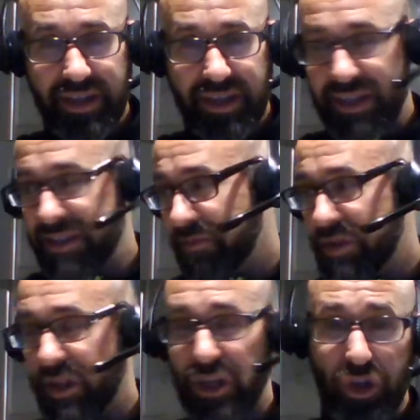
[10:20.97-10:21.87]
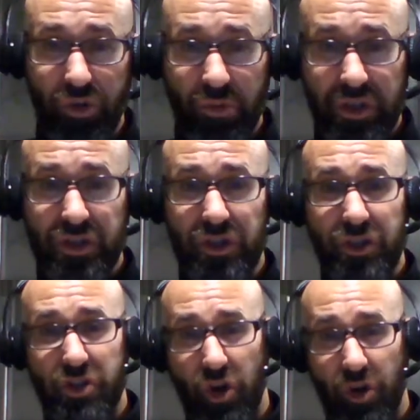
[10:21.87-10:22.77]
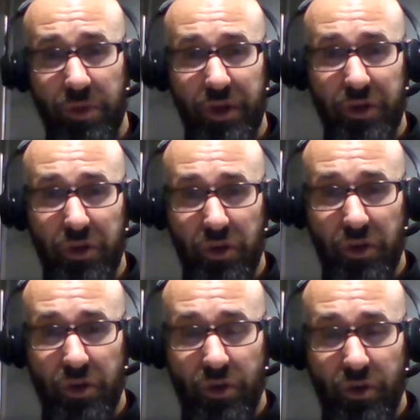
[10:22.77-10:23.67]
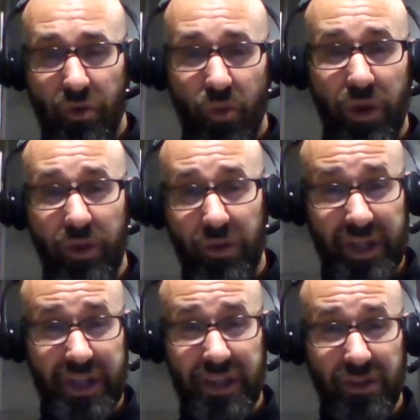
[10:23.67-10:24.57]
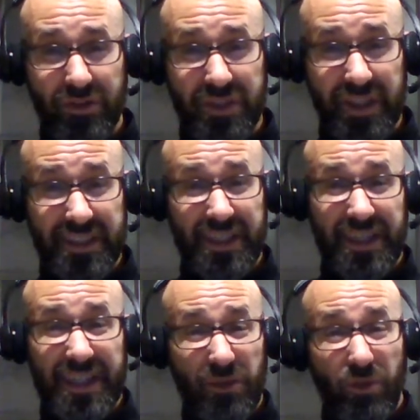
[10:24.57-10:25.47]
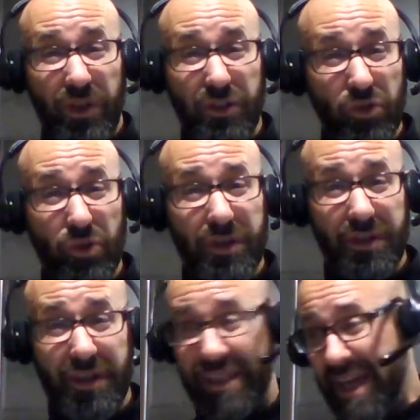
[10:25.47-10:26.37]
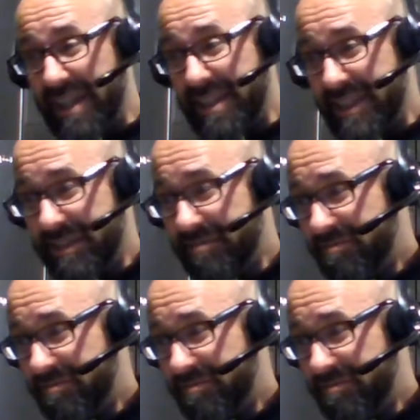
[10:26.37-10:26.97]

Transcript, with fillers: It's up to the human to determine whether he did those things. And he didn't really do it unless